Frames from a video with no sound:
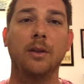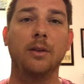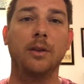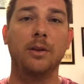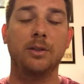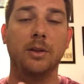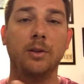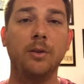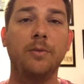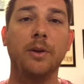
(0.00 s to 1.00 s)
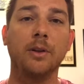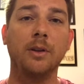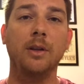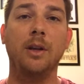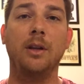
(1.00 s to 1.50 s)
there's a new
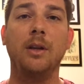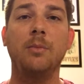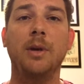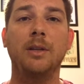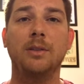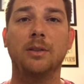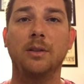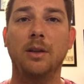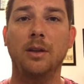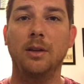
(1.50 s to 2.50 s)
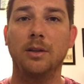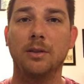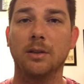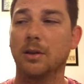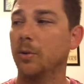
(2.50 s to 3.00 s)
villain, and he basically
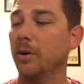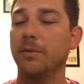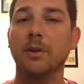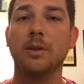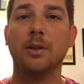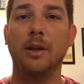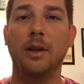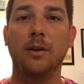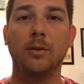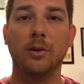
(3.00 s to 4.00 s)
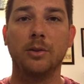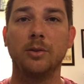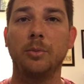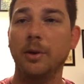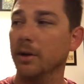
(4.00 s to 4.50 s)
is equivalent and or
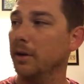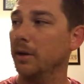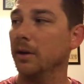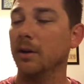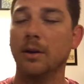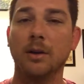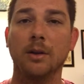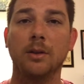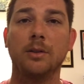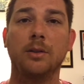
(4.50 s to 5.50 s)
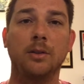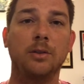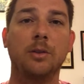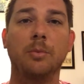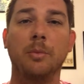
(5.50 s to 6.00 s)
superior to
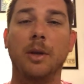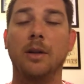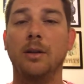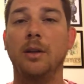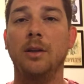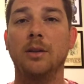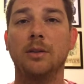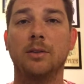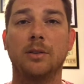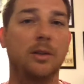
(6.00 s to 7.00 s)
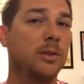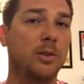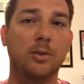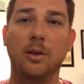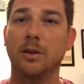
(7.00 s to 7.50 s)
Superman. He is just
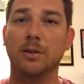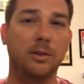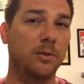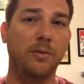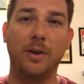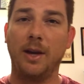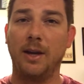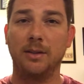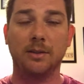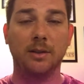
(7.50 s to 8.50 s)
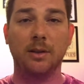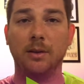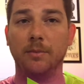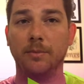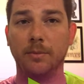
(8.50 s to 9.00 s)
as strong, just as fast,
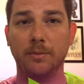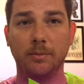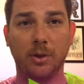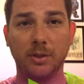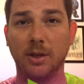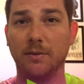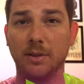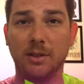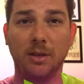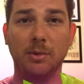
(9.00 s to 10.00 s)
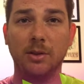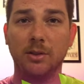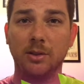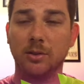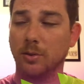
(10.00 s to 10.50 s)
pulls off the same
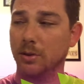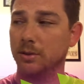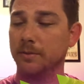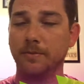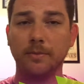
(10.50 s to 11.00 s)
energy source,